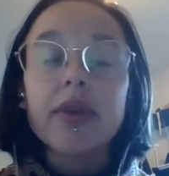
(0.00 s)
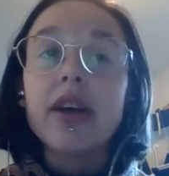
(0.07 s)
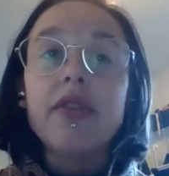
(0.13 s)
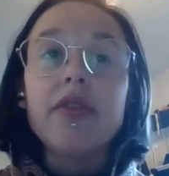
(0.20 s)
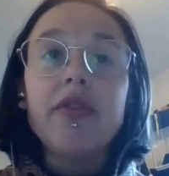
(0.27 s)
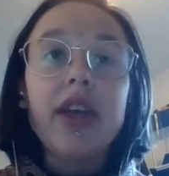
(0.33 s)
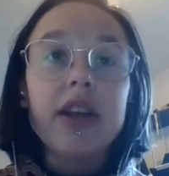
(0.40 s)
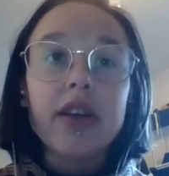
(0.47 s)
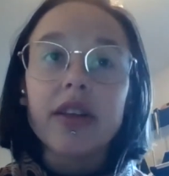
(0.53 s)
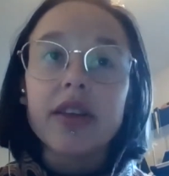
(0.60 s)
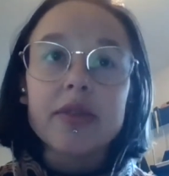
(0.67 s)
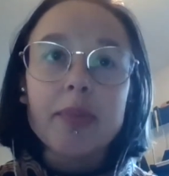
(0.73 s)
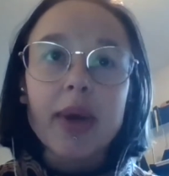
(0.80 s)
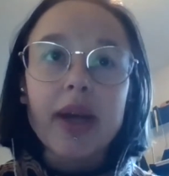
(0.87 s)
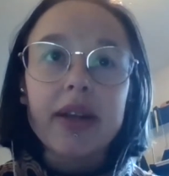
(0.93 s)
convened on
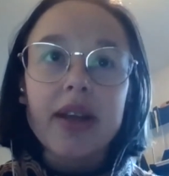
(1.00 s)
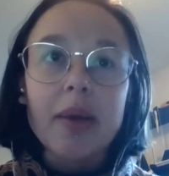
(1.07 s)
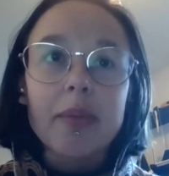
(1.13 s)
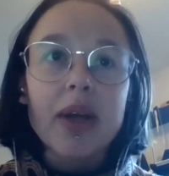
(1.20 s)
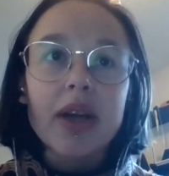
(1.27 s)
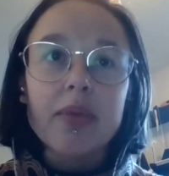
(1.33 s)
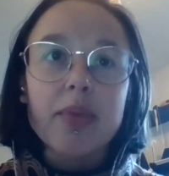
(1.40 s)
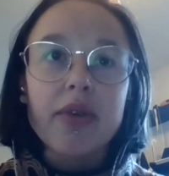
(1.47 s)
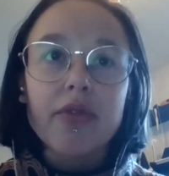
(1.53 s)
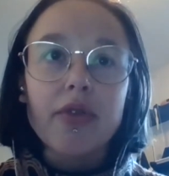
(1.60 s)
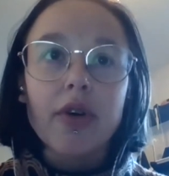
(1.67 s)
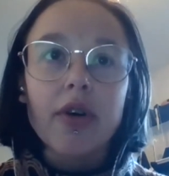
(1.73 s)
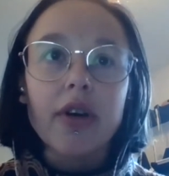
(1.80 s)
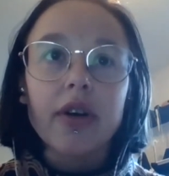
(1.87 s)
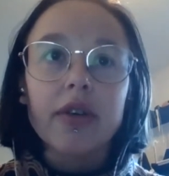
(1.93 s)
this pandemic
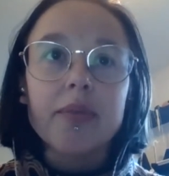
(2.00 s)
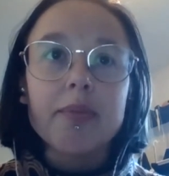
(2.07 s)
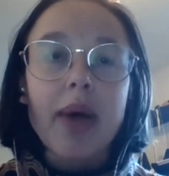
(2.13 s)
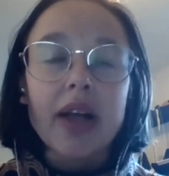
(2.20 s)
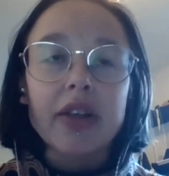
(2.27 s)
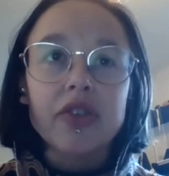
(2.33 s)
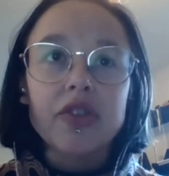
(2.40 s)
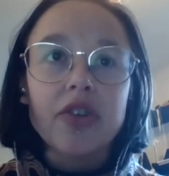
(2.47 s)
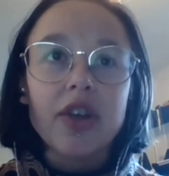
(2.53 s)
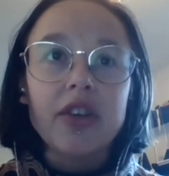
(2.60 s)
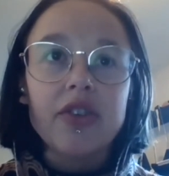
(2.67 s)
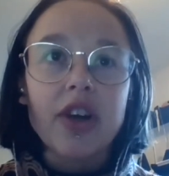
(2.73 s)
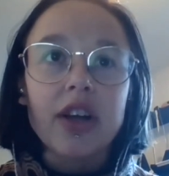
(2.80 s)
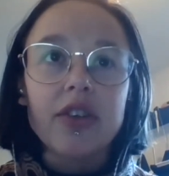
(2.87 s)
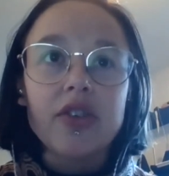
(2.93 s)
before
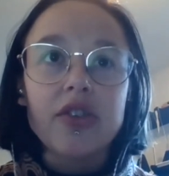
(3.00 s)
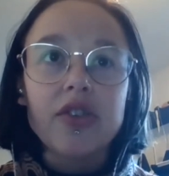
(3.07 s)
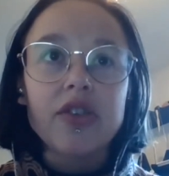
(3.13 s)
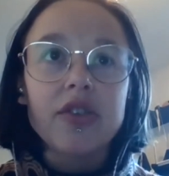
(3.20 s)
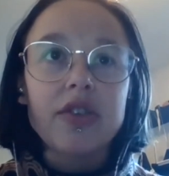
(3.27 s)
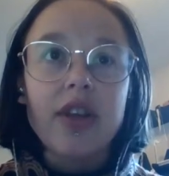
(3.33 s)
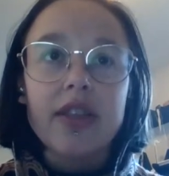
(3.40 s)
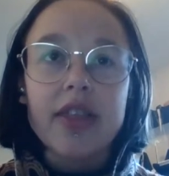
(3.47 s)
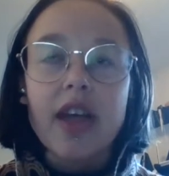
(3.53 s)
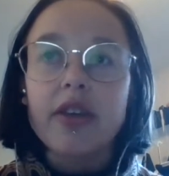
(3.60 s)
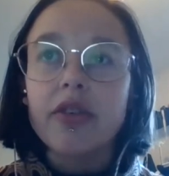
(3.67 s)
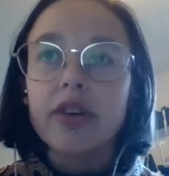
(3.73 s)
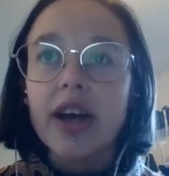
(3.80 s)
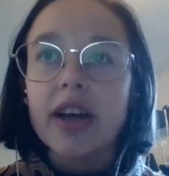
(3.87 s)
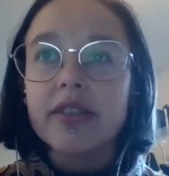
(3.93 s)
Magistrate Judge
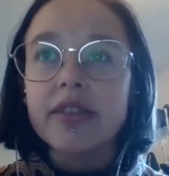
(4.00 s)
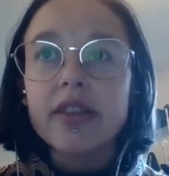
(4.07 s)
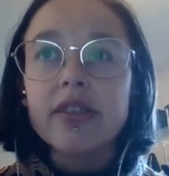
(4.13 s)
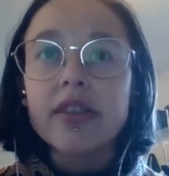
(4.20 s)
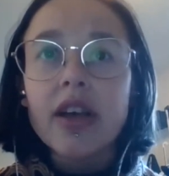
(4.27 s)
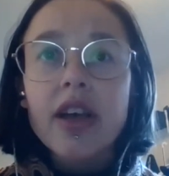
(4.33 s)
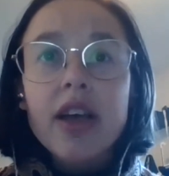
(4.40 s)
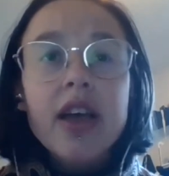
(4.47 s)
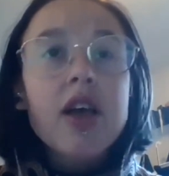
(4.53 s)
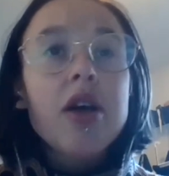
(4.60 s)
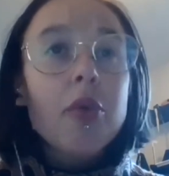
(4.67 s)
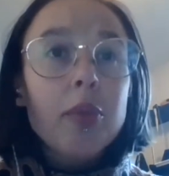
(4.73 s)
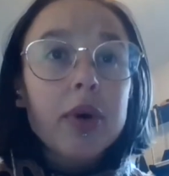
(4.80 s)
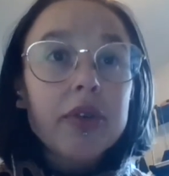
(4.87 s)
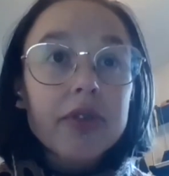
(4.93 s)
Nathaniel Cousins
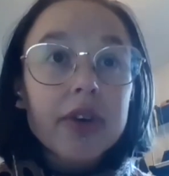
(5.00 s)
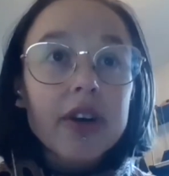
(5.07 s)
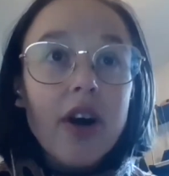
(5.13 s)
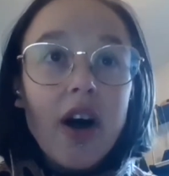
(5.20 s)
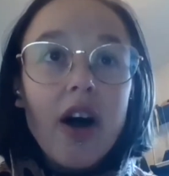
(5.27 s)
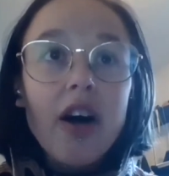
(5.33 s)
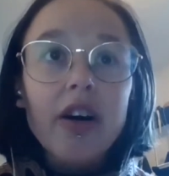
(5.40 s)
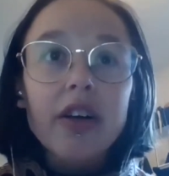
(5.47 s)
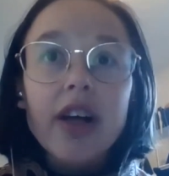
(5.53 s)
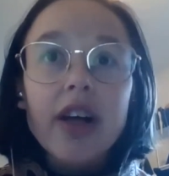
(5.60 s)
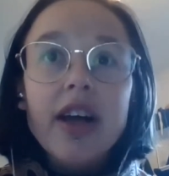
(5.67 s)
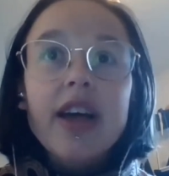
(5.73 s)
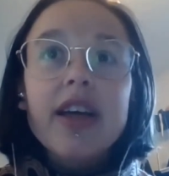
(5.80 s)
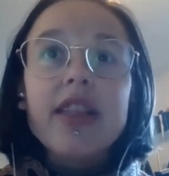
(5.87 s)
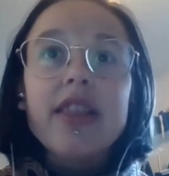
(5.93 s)
will recall
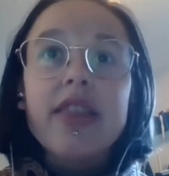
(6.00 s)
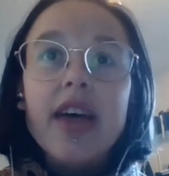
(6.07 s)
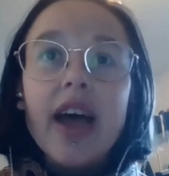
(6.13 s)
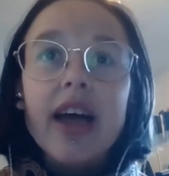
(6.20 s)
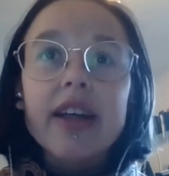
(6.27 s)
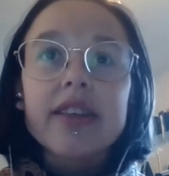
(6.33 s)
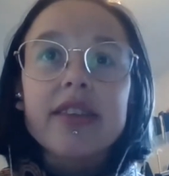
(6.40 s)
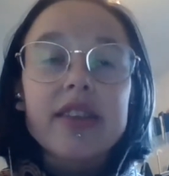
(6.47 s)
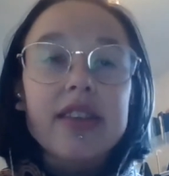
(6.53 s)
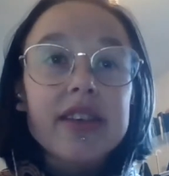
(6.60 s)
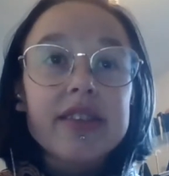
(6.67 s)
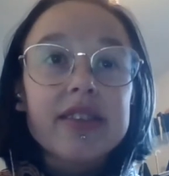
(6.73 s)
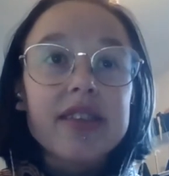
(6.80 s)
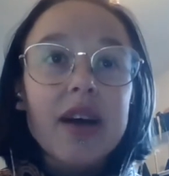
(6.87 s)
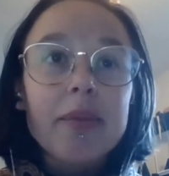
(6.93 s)
that
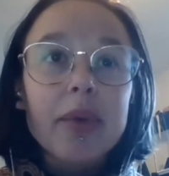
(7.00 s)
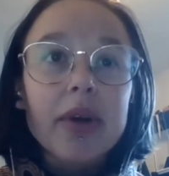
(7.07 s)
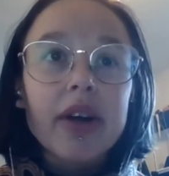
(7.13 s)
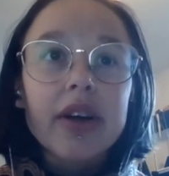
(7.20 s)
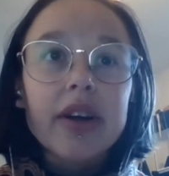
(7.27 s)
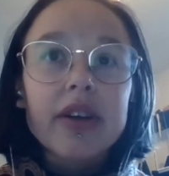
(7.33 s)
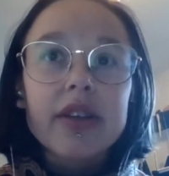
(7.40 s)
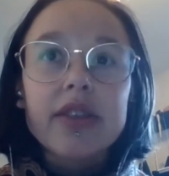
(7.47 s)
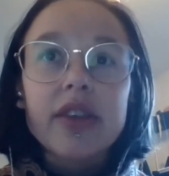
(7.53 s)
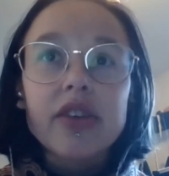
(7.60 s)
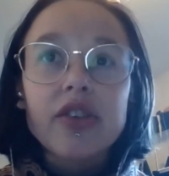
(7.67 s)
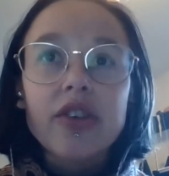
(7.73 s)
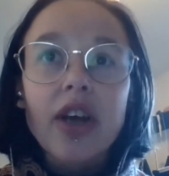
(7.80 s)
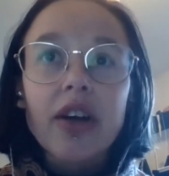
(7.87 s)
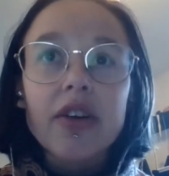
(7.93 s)
this summer, the
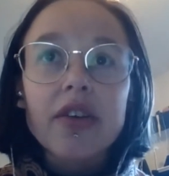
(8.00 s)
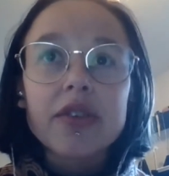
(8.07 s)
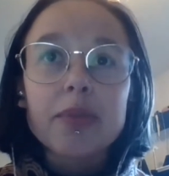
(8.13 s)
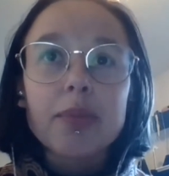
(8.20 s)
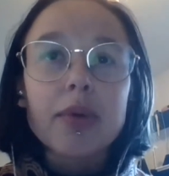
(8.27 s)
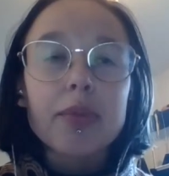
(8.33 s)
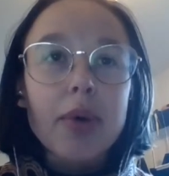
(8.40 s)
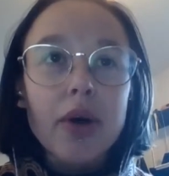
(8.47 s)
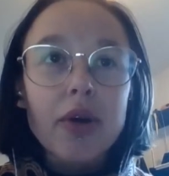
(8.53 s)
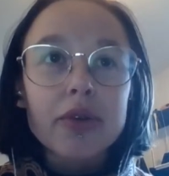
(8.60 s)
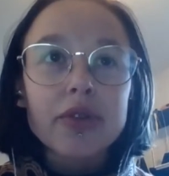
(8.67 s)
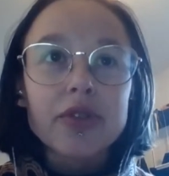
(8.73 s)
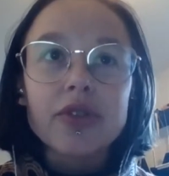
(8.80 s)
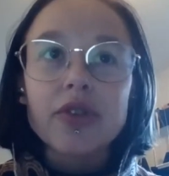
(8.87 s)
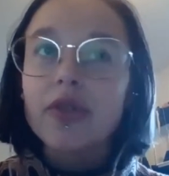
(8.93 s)
sheriff's
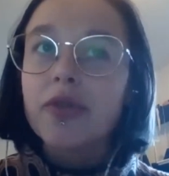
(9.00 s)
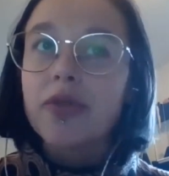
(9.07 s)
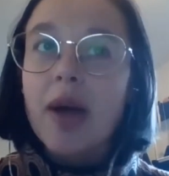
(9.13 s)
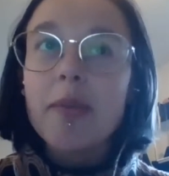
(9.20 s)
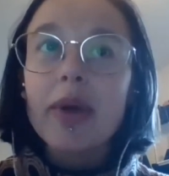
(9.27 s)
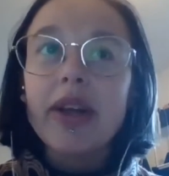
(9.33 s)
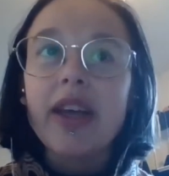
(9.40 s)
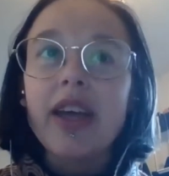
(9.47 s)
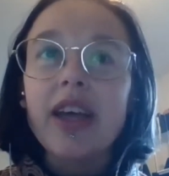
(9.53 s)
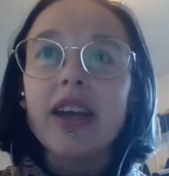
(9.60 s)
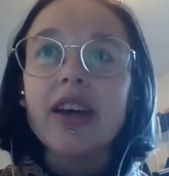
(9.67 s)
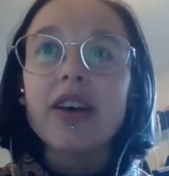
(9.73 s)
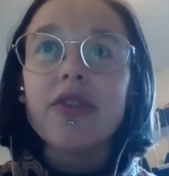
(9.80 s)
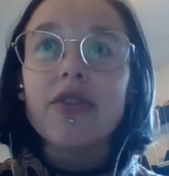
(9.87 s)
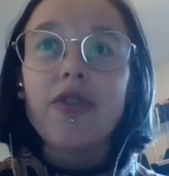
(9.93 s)
proposed
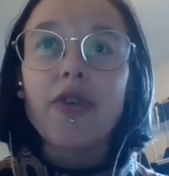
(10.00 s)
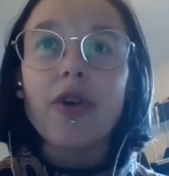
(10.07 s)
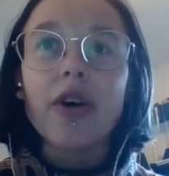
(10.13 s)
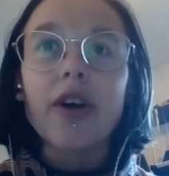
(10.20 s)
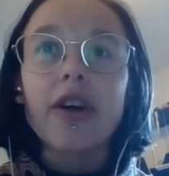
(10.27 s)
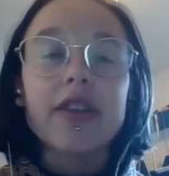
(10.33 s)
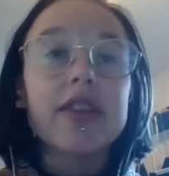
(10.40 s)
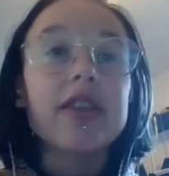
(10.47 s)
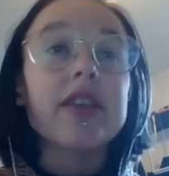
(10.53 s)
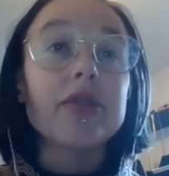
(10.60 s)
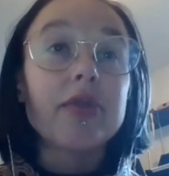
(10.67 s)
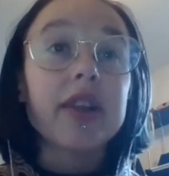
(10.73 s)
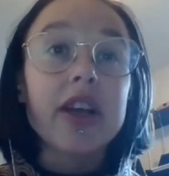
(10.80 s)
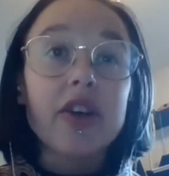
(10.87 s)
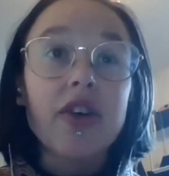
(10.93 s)
remedy for
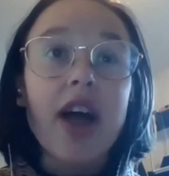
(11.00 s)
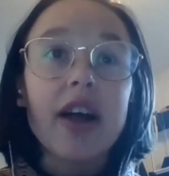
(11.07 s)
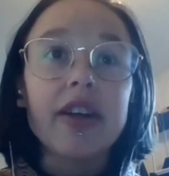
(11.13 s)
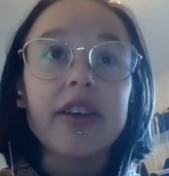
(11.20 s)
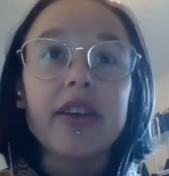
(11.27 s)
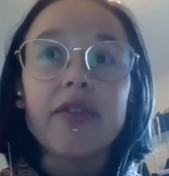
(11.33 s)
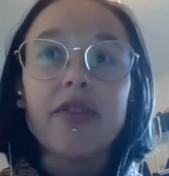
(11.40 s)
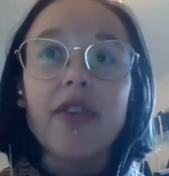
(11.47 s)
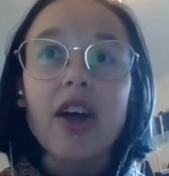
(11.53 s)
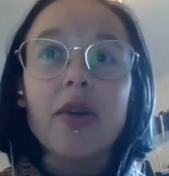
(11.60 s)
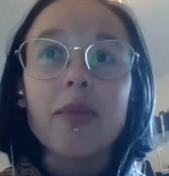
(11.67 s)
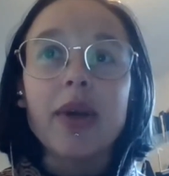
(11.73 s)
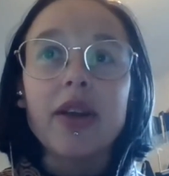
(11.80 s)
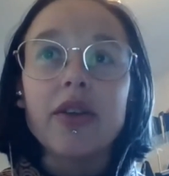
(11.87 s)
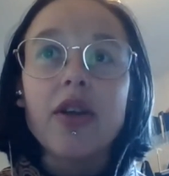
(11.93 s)
this really crowded
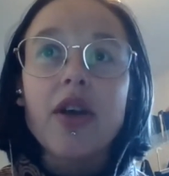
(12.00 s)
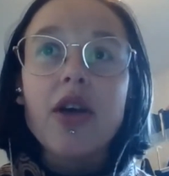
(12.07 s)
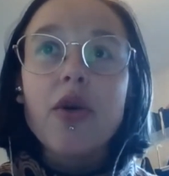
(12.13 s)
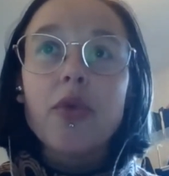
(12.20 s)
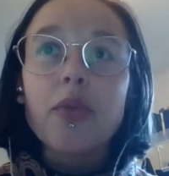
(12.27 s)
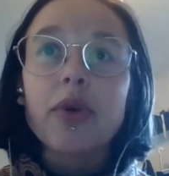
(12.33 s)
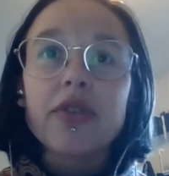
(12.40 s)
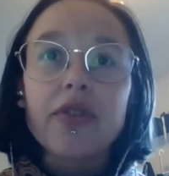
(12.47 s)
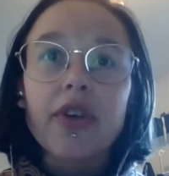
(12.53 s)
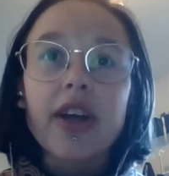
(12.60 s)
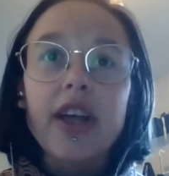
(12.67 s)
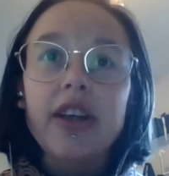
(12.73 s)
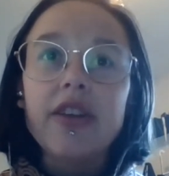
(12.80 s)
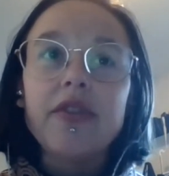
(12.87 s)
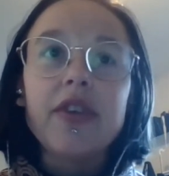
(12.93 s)
environment was for
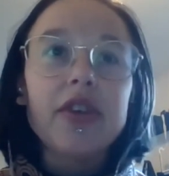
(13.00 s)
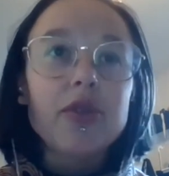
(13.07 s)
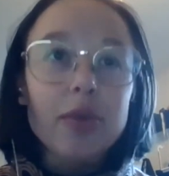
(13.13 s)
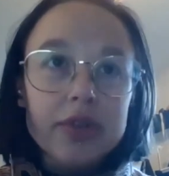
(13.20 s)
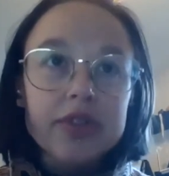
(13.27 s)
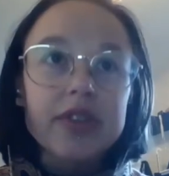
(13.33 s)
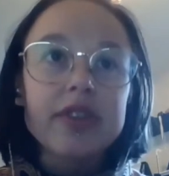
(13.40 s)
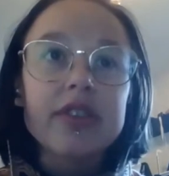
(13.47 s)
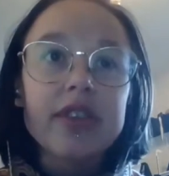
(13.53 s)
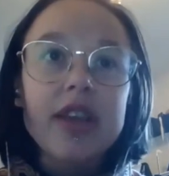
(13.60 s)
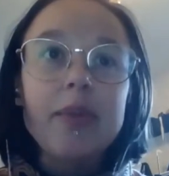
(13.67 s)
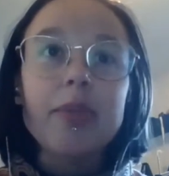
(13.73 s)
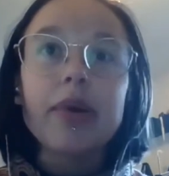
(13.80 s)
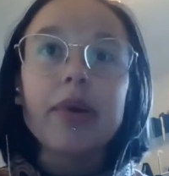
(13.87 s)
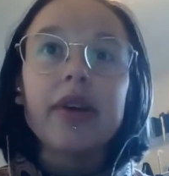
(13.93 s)
individuals to
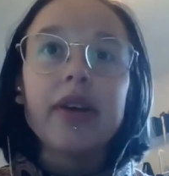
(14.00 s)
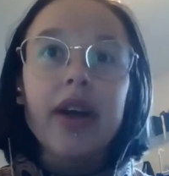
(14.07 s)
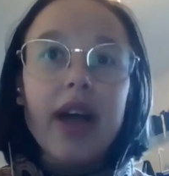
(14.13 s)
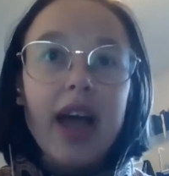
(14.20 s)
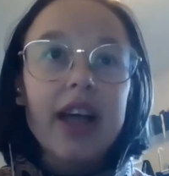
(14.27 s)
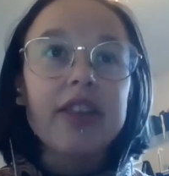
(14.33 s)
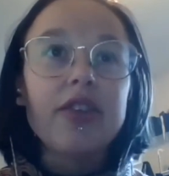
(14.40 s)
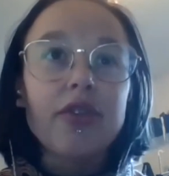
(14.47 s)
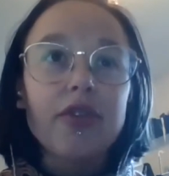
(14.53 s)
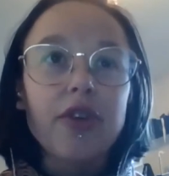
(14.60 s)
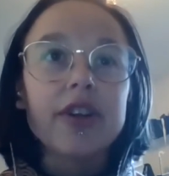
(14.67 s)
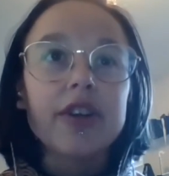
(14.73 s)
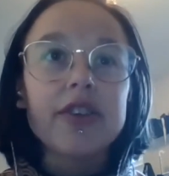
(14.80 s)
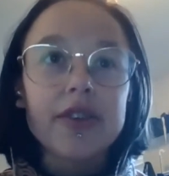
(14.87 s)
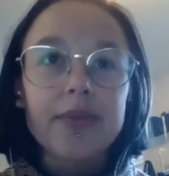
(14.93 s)
sleep head to
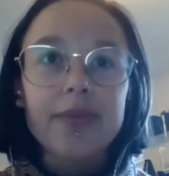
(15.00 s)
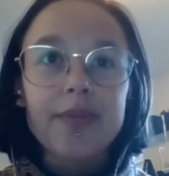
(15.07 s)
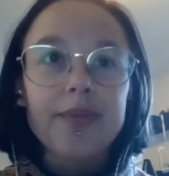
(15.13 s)
foot.